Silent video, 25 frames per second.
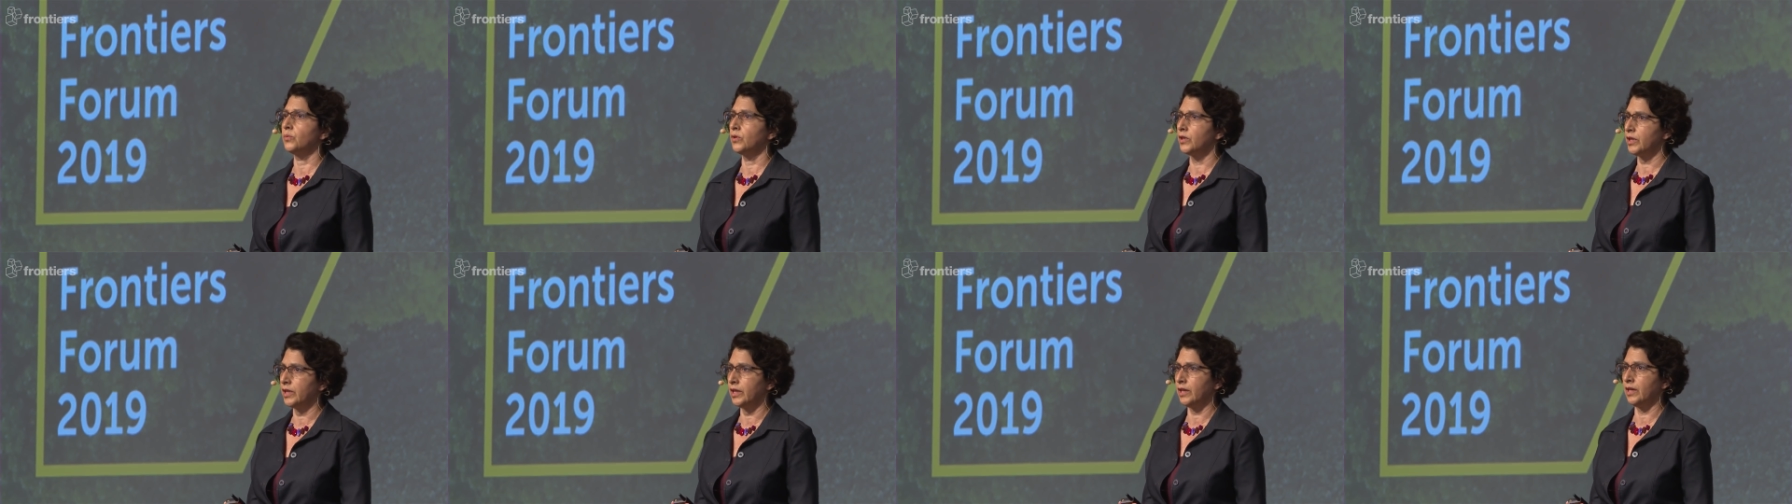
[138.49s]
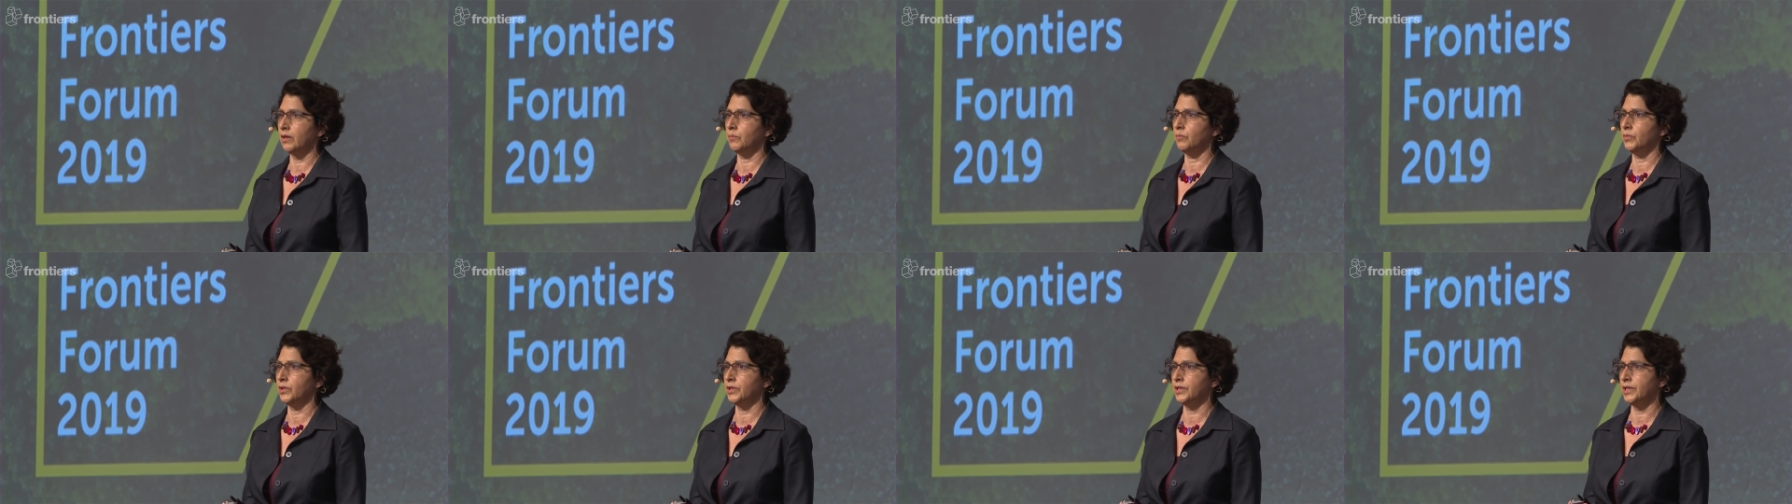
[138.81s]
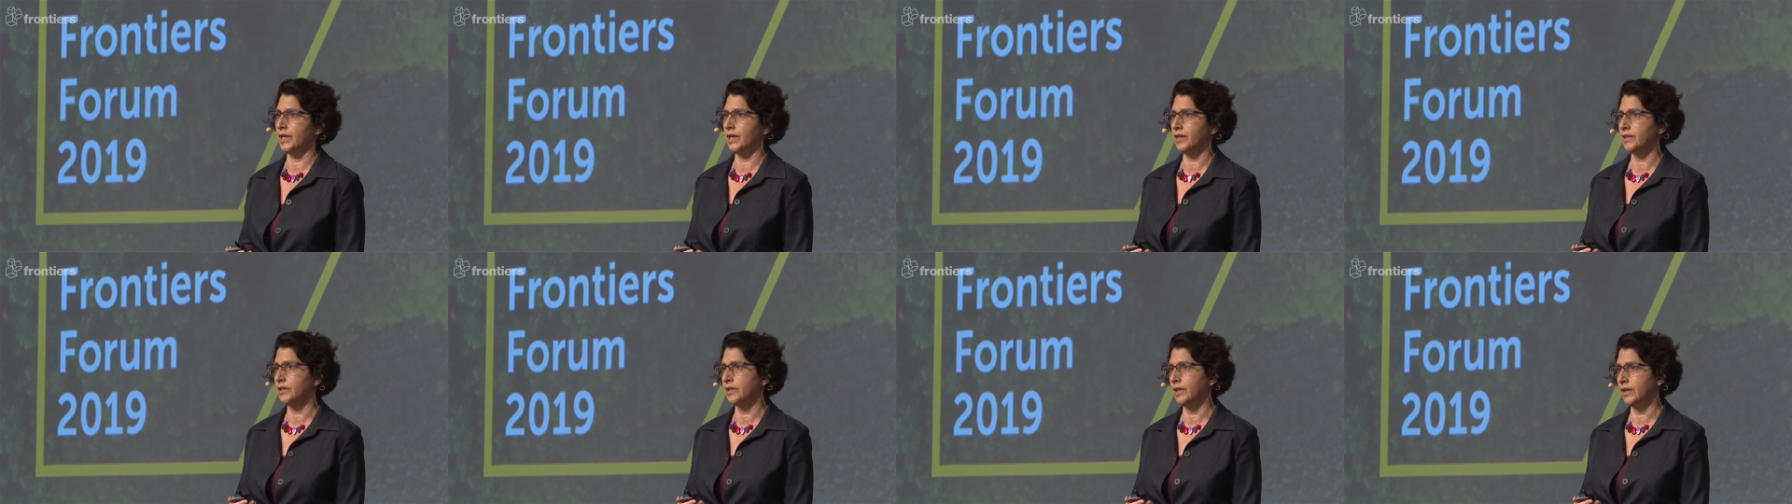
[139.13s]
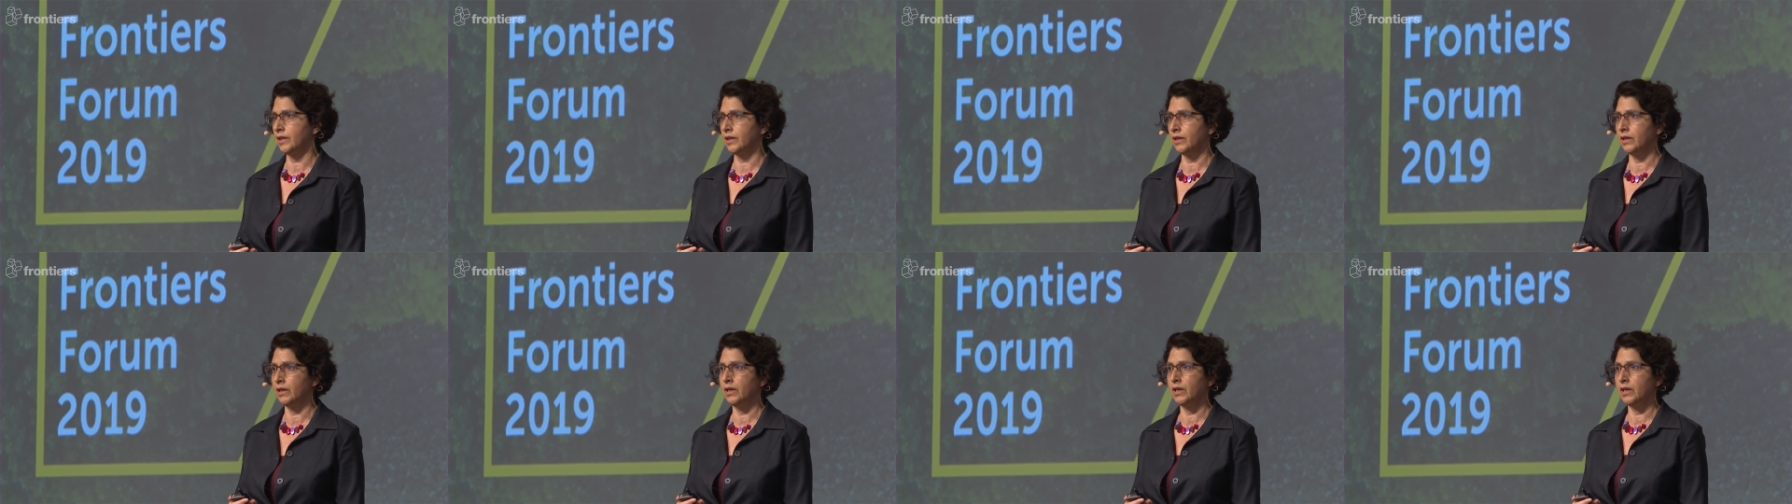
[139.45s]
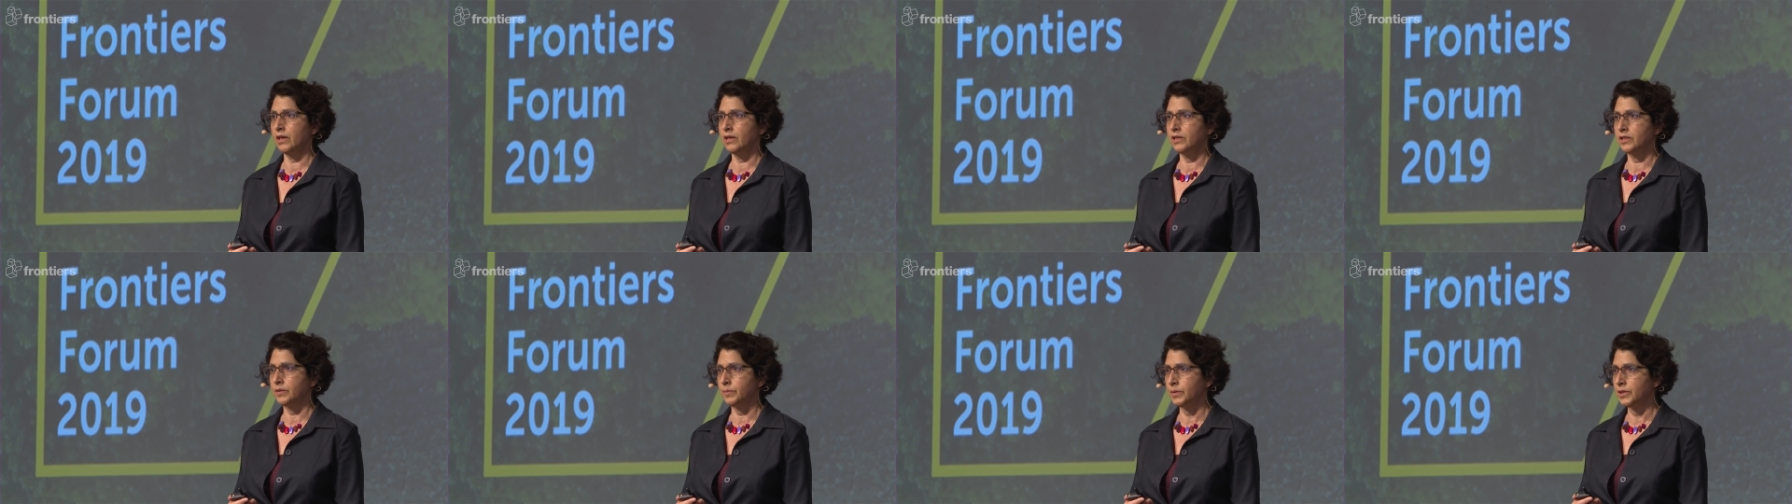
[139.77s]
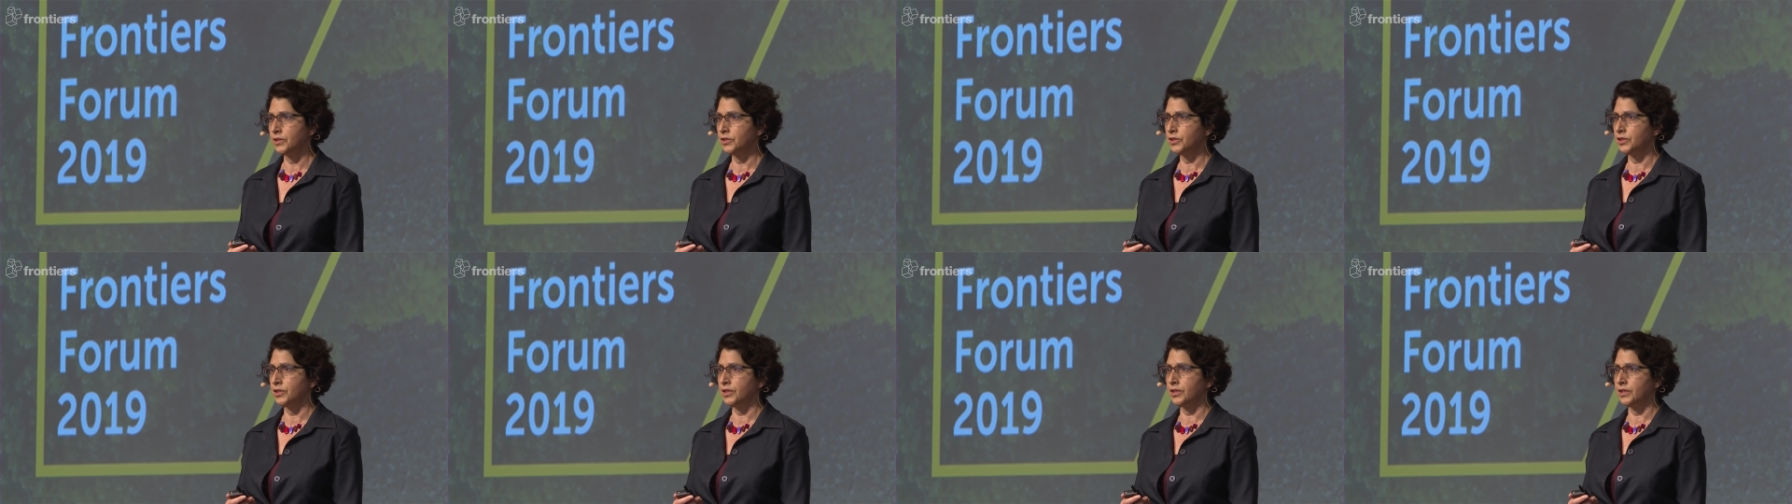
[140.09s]
working on protecting
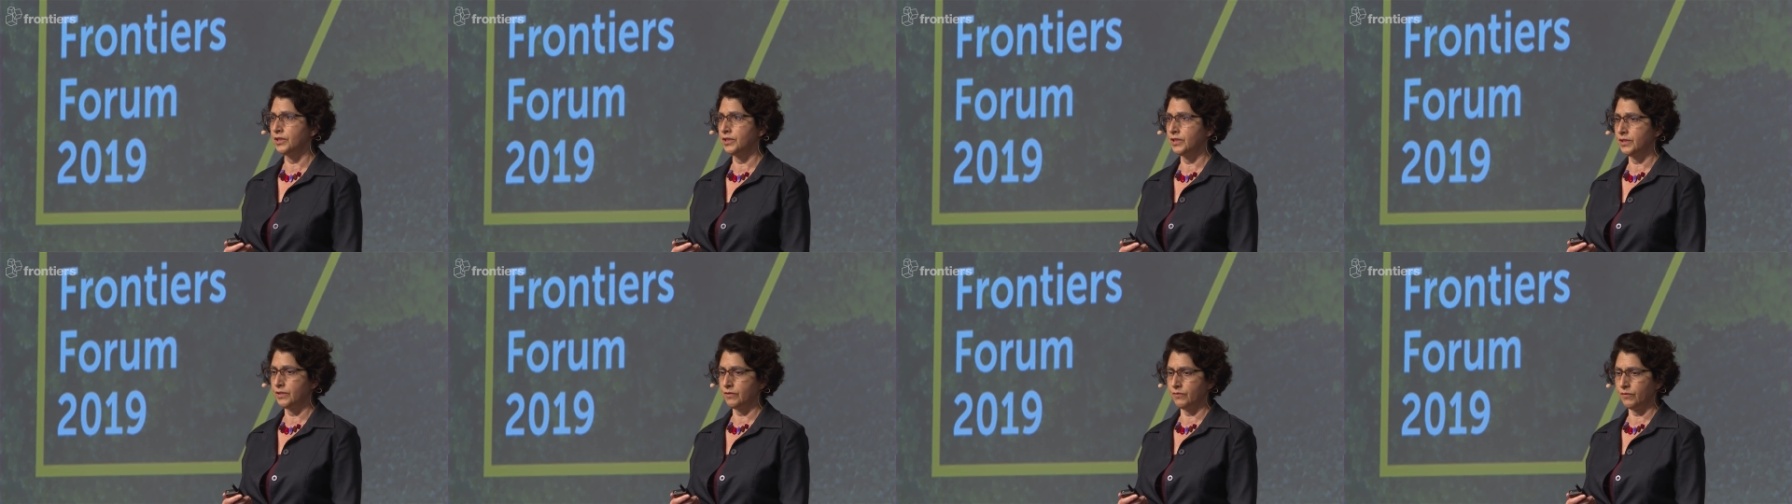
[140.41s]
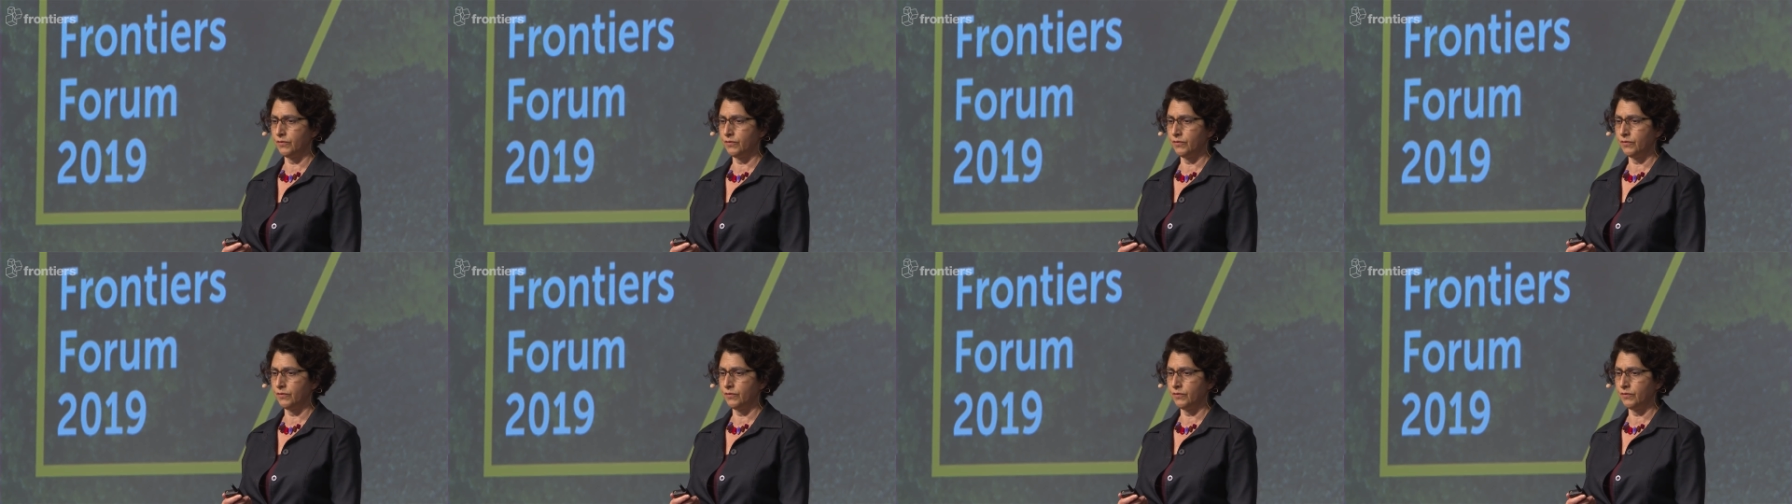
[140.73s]
species